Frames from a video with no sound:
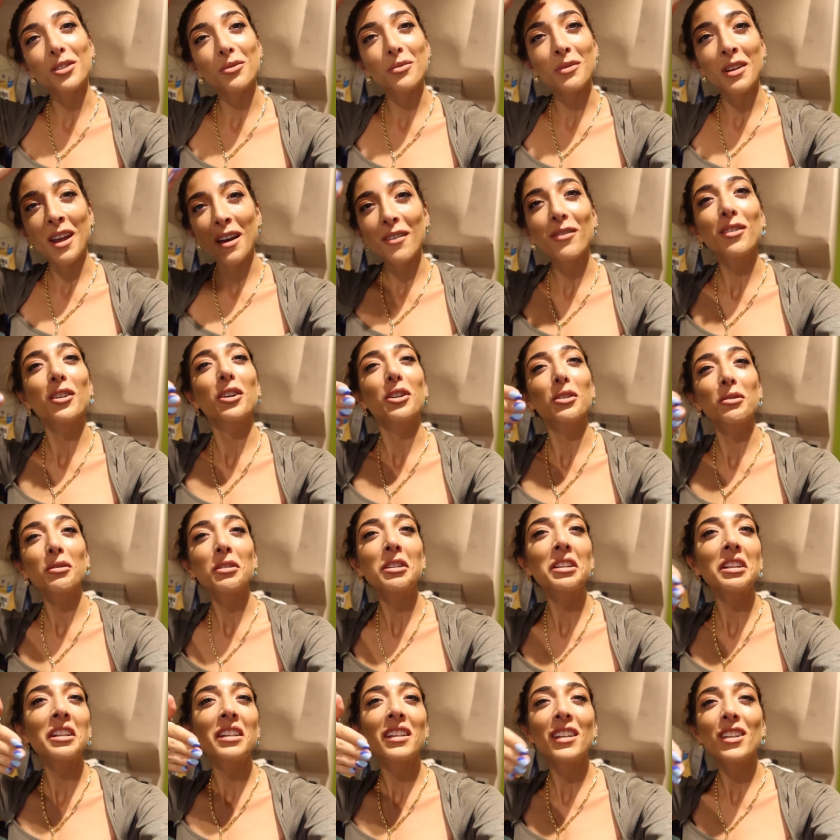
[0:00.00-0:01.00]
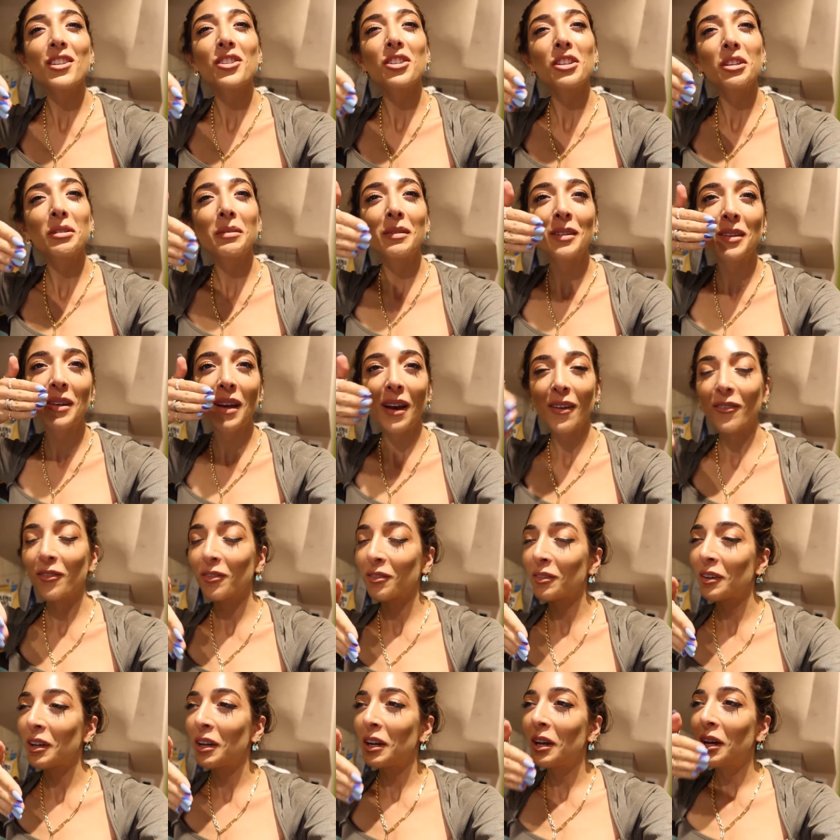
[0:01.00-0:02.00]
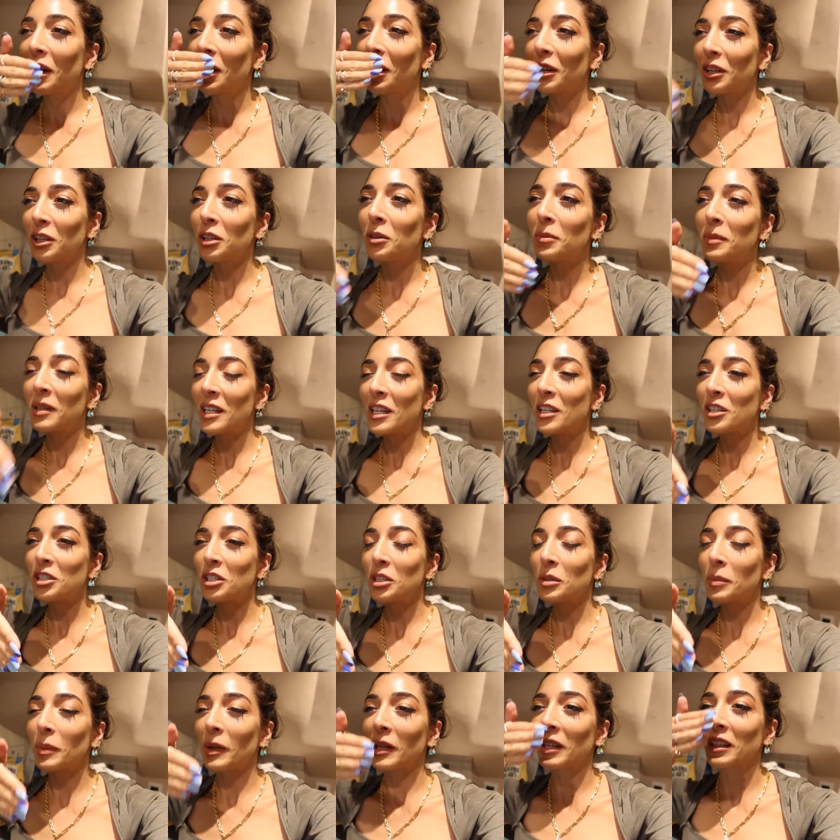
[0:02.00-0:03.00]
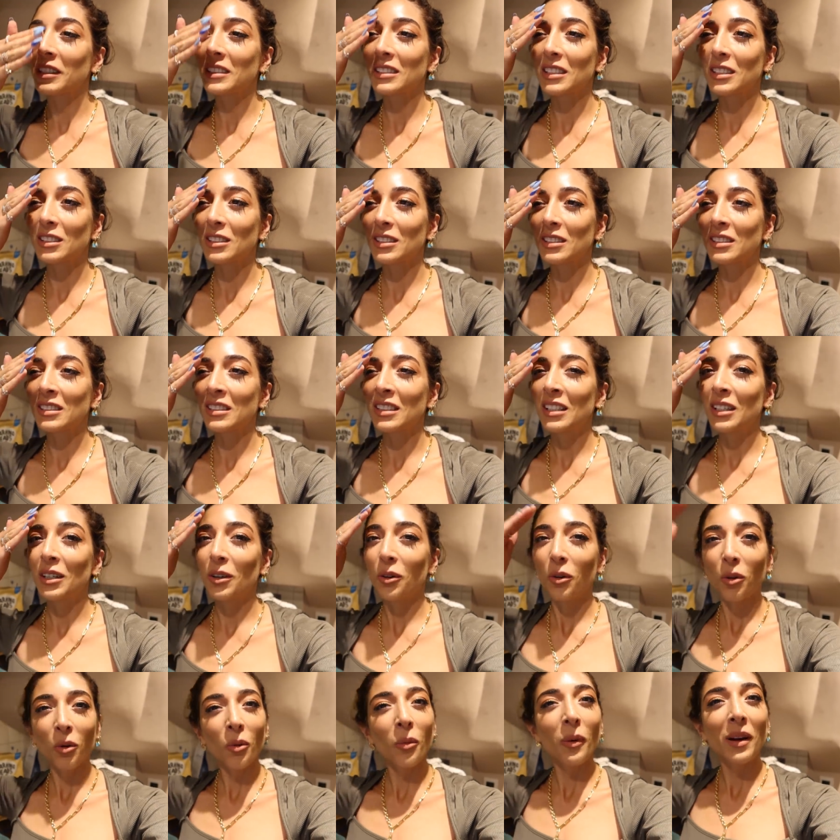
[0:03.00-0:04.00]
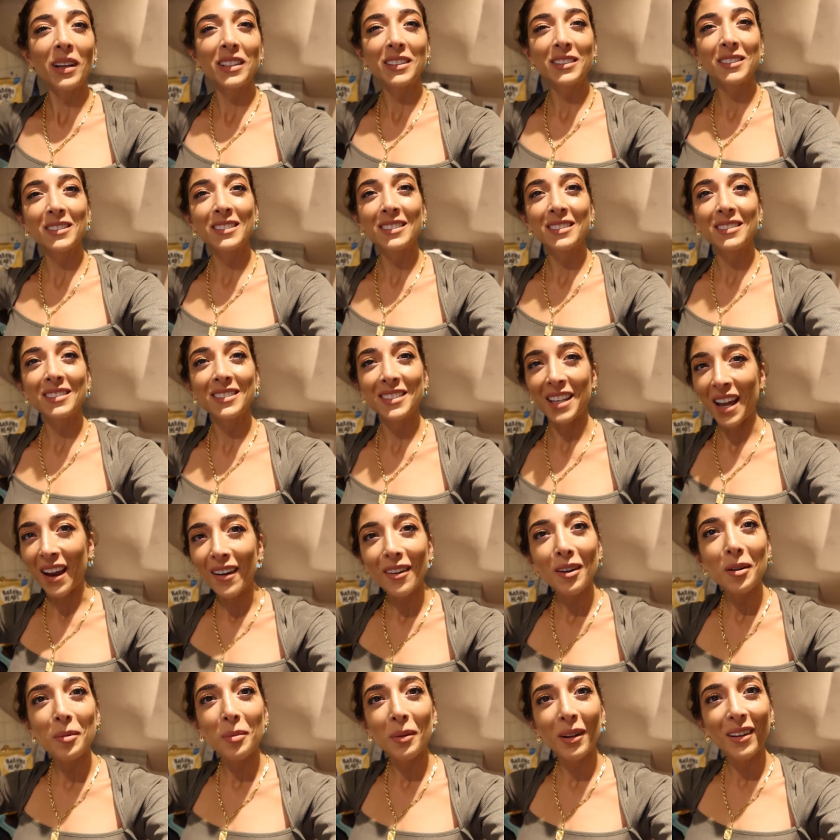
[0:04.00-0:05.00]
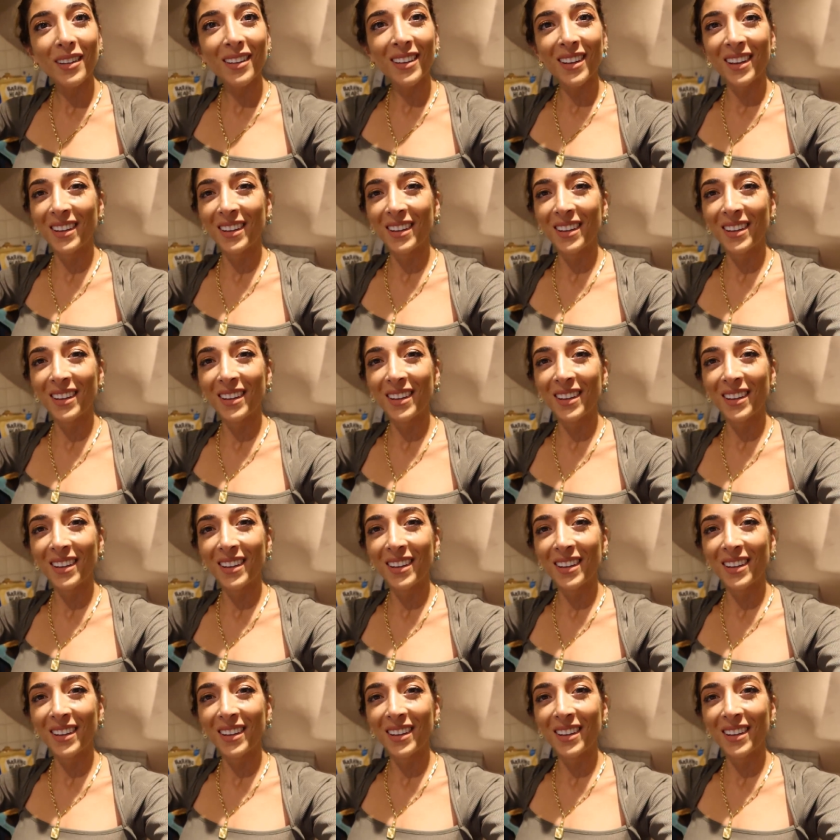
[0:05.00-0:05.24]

You never Google an issue when you have a human issue because it's always terrible.